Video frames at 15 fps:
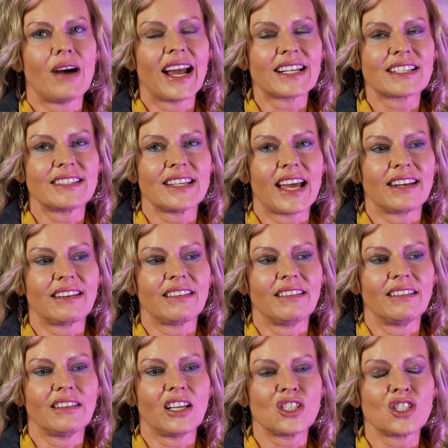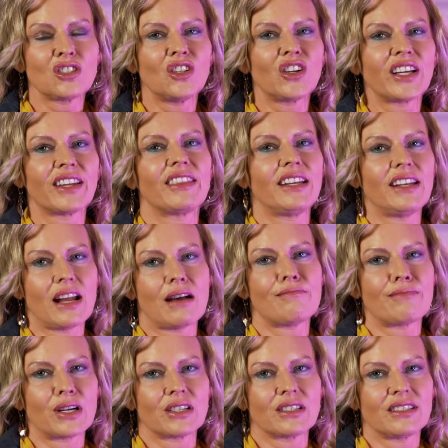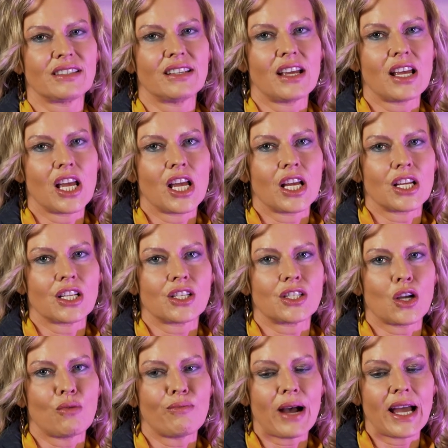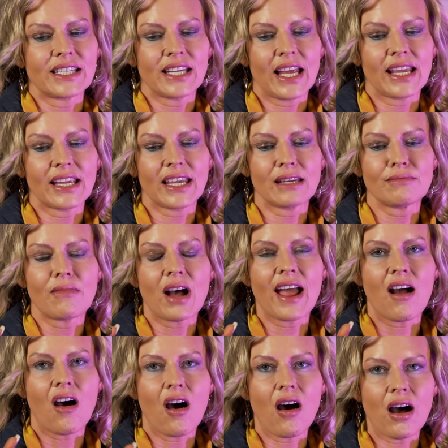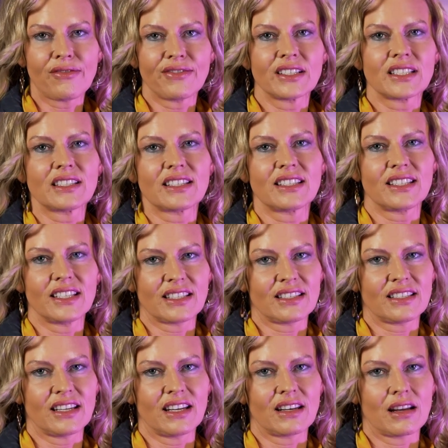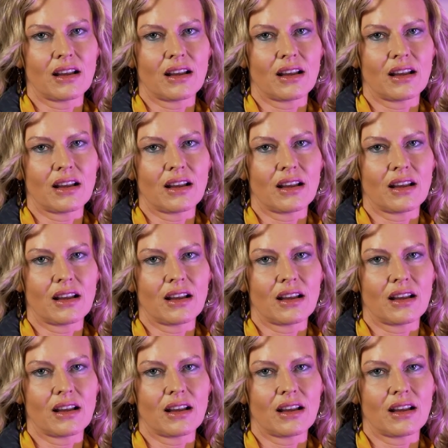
Mike said, let's look at the numbers. So by taking my office assistant